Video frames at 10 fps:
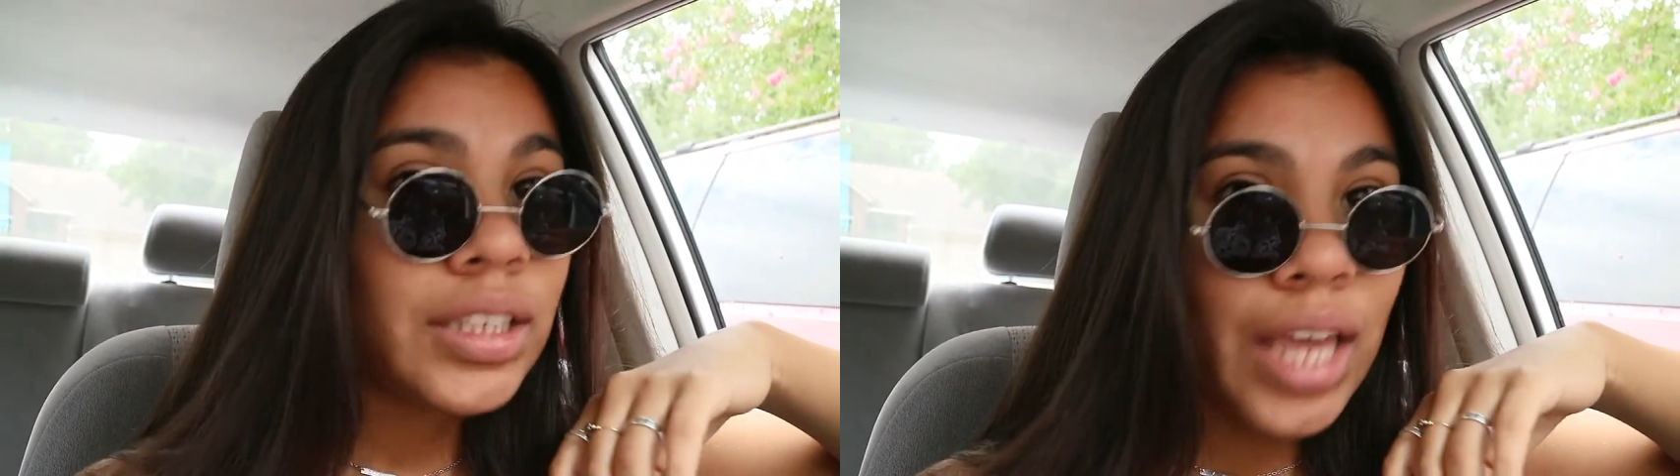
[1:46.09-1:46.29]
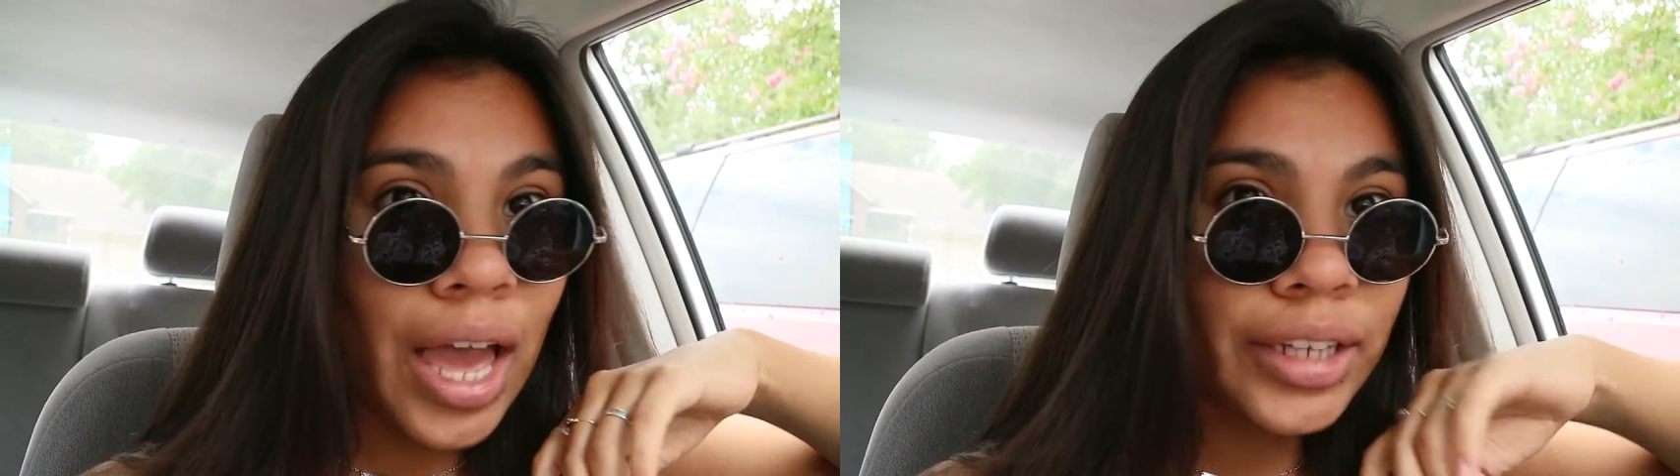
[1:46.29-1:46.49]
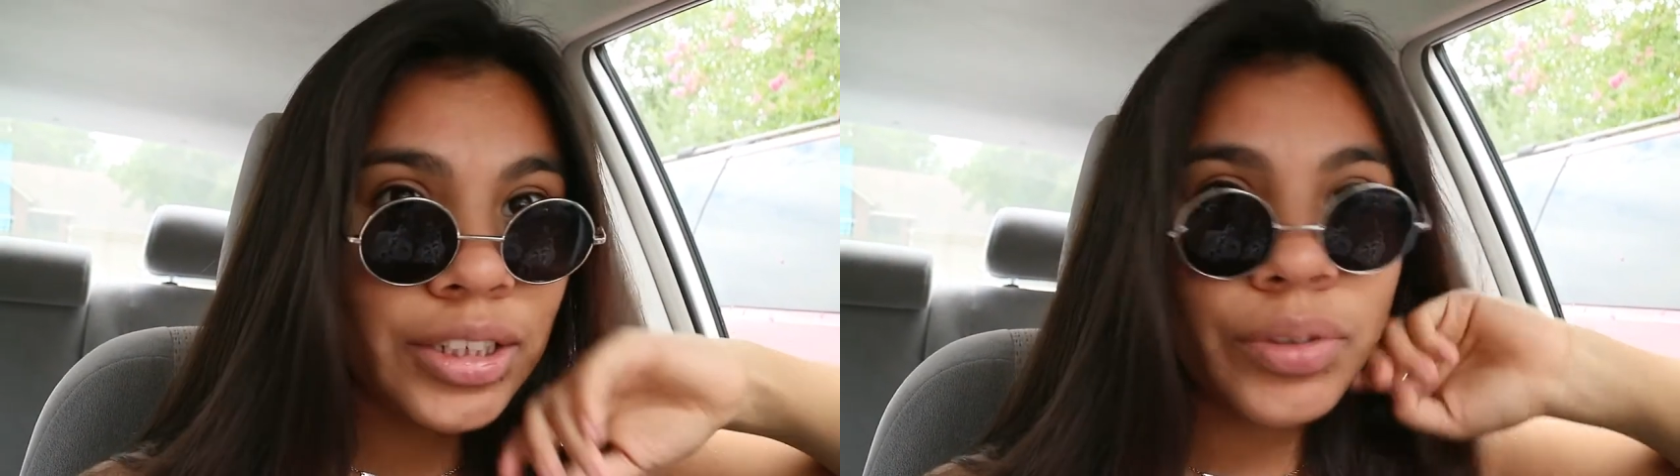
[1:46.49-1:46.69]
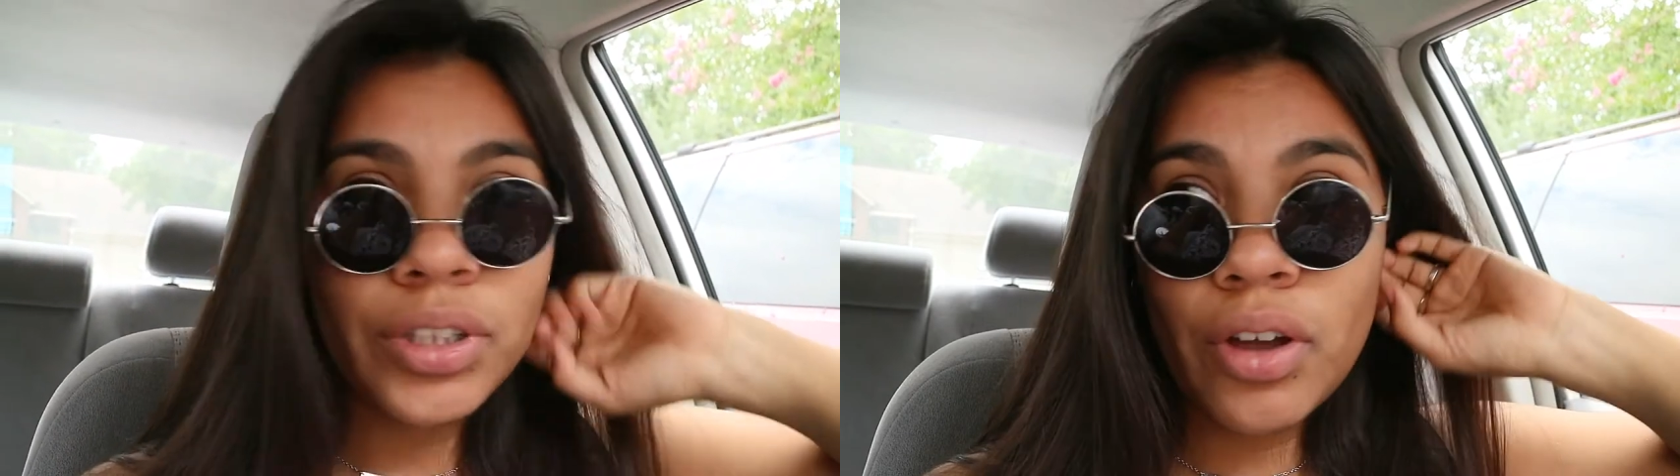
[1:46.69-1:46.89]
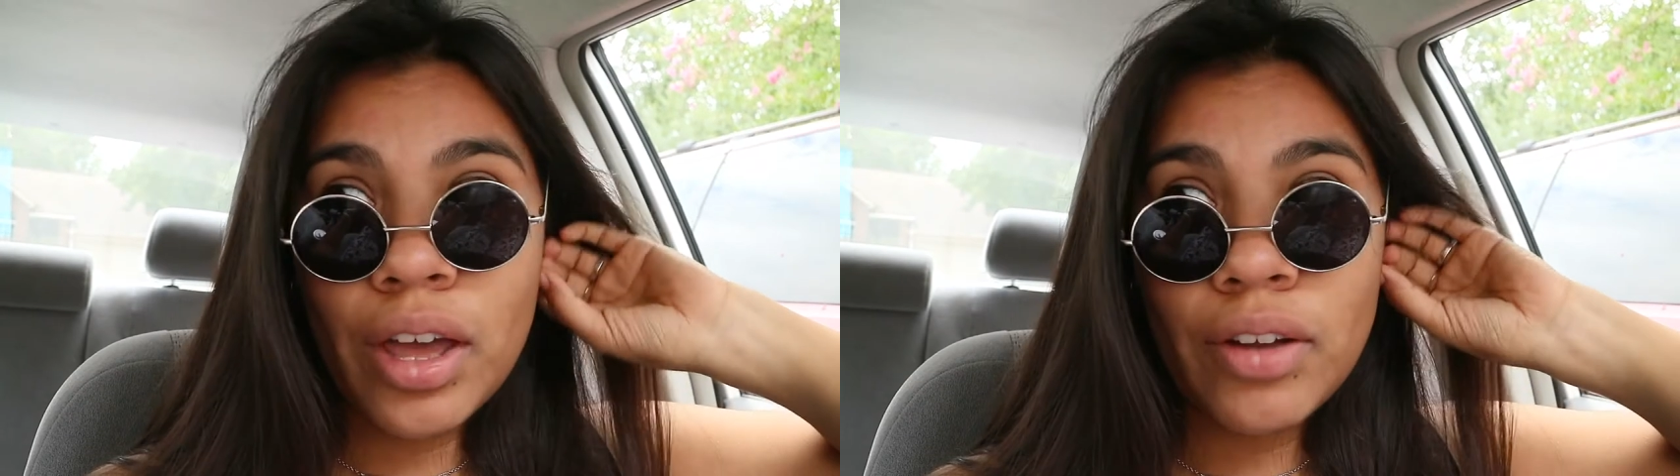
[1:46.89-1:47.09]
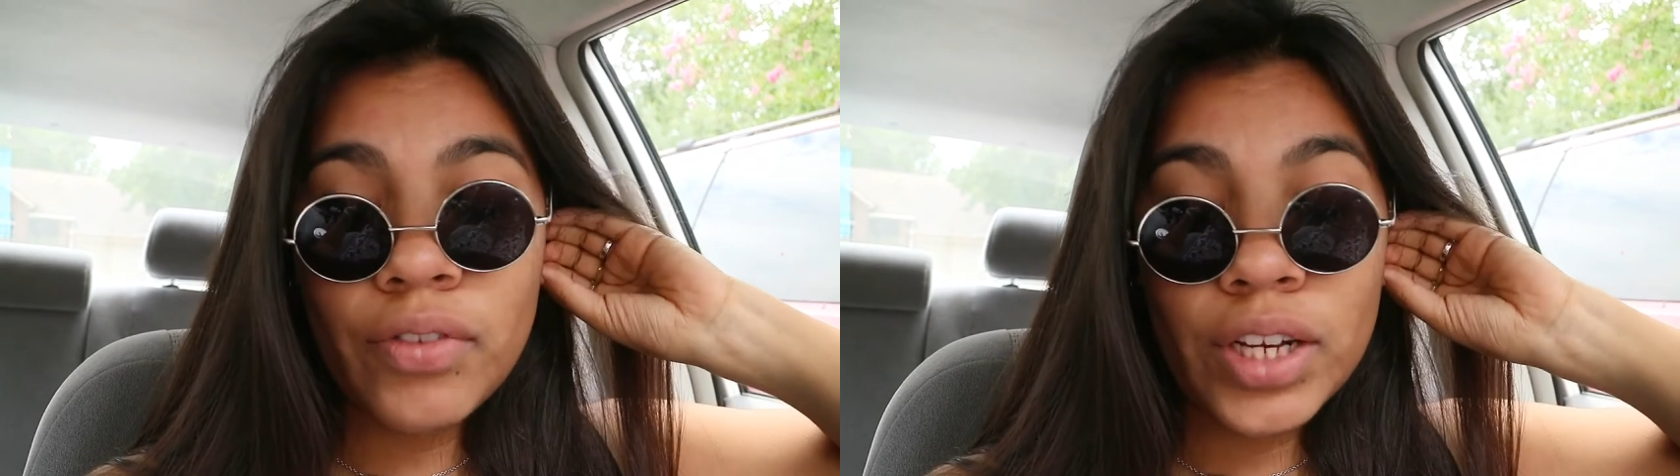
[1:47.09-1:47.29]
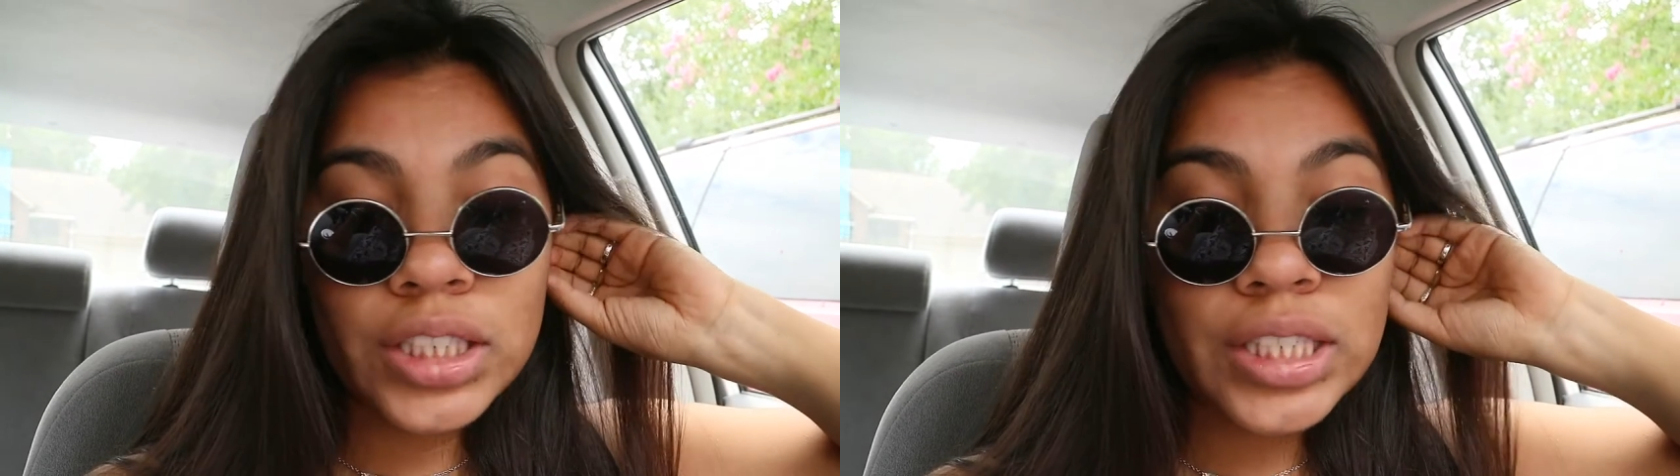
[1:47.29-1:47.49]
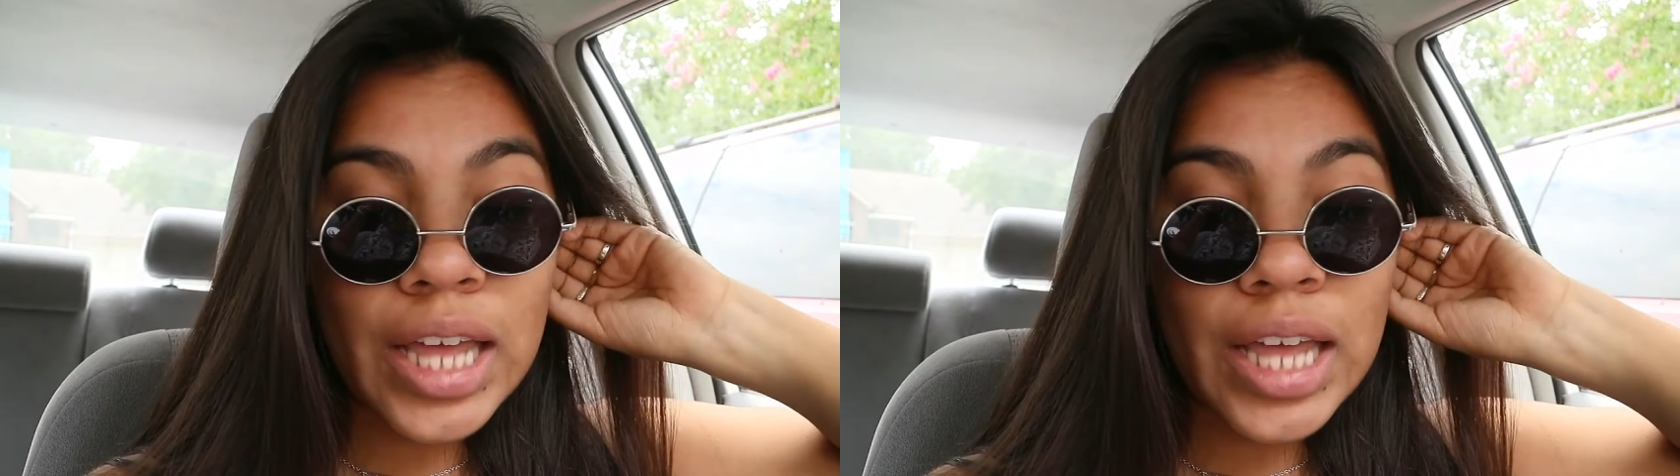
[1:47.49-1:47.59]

yeah I just want to go ahead and finish